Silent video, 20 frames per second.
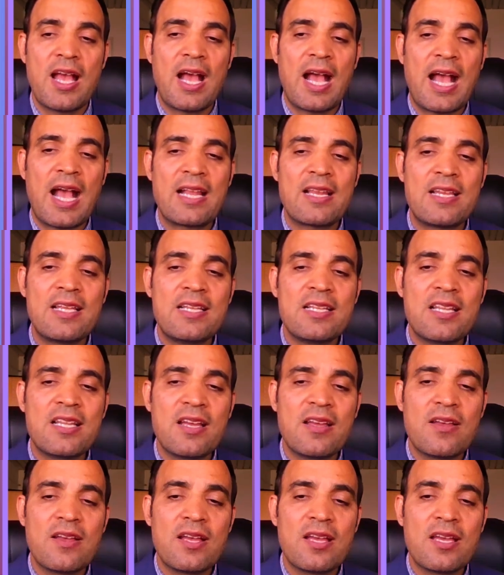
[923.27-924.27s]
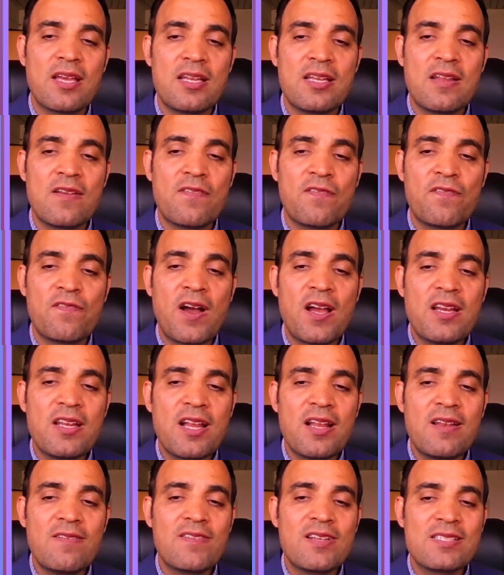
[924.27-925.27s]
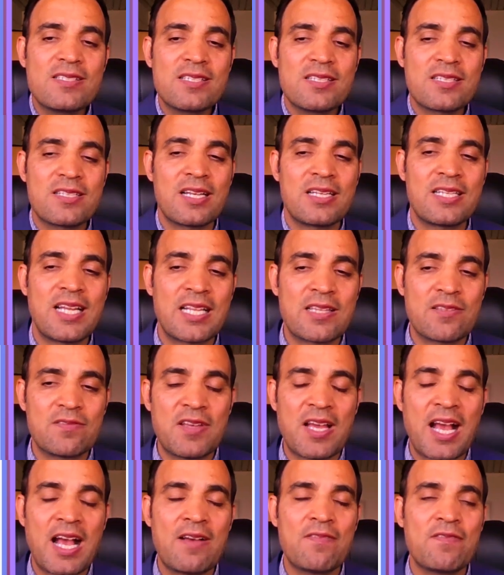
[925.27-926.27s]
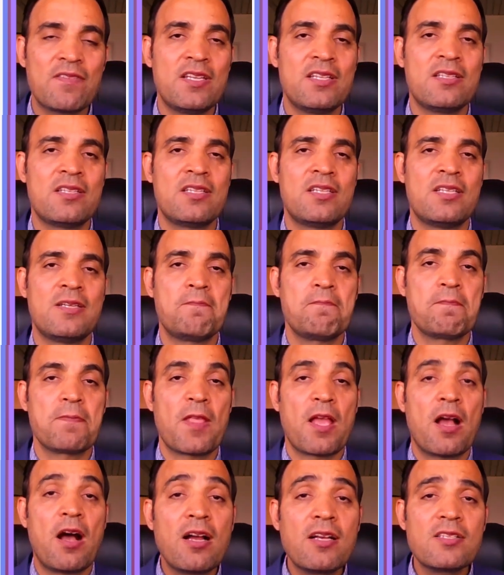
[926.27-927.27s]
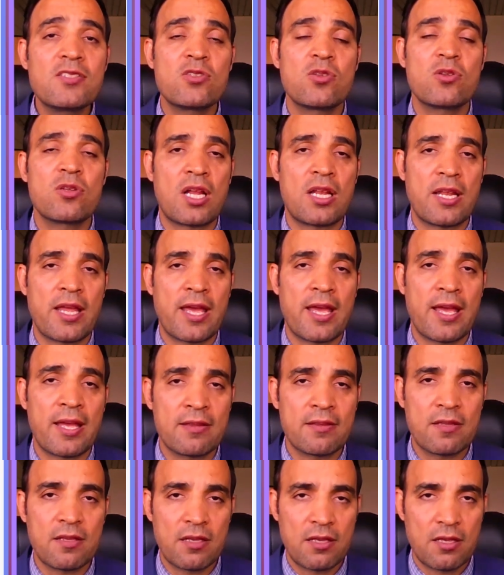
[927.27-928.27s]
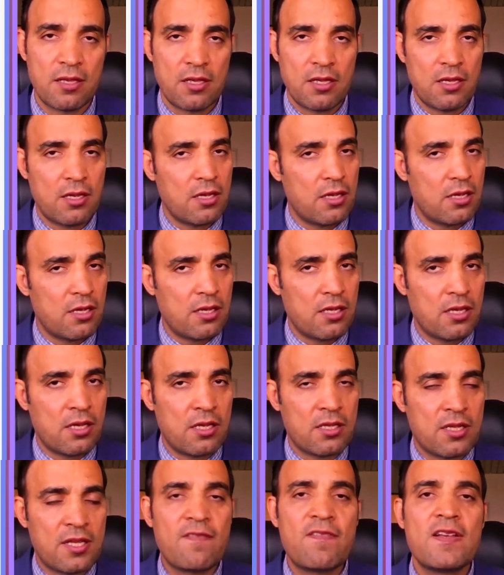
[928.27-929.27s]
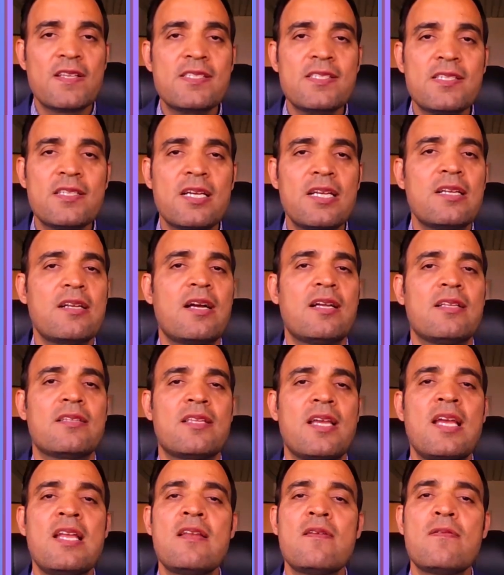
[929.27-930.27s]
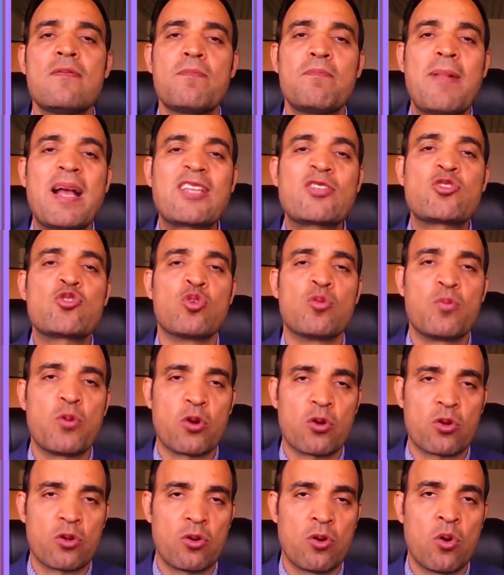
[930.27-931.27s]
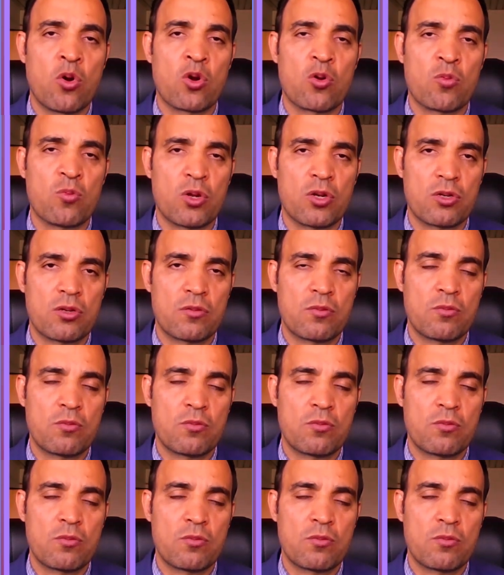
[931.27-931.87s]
And in the final vesicle that we have in the axonal end, the vesicle contain mature hormone